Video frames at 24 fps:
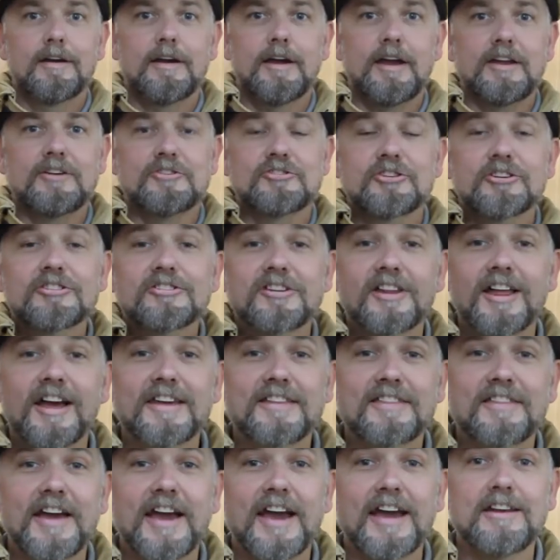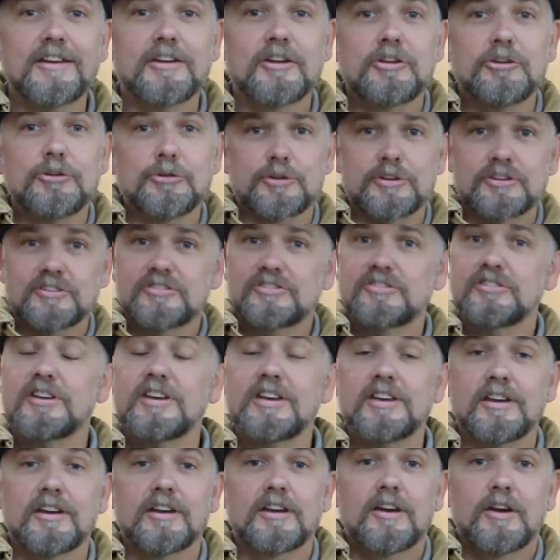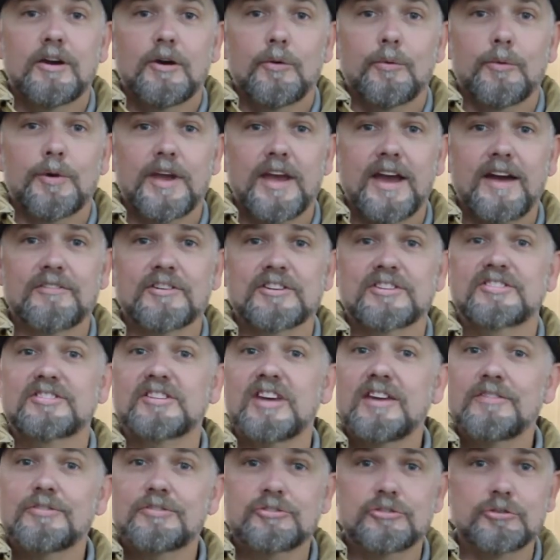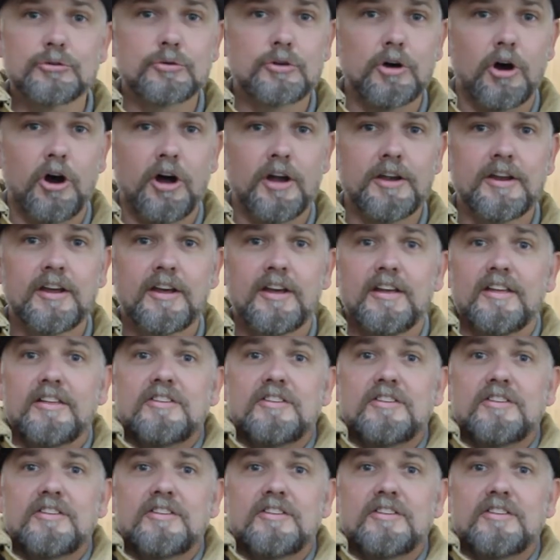And just like that, you can see we have a safe suit on,